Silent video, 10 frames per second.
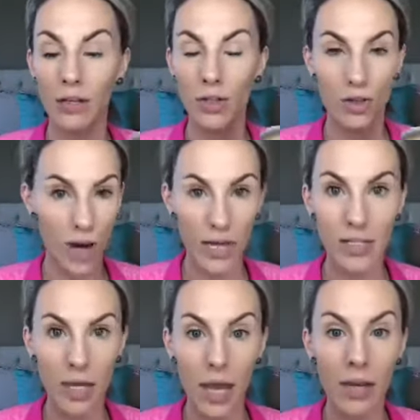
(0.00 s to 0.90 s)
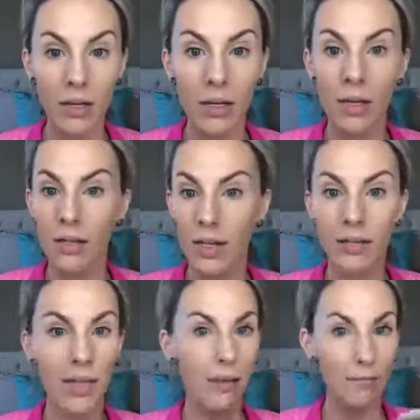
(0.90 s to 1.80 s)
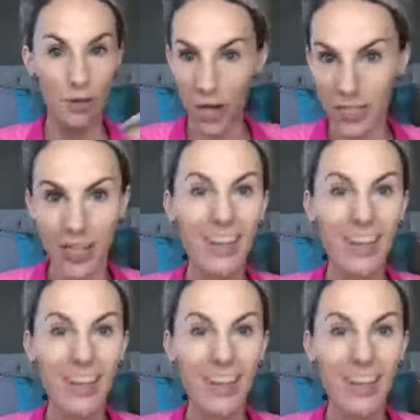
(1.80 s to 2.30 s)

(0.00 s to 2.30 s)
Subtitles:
dry skin, like they have dry skin.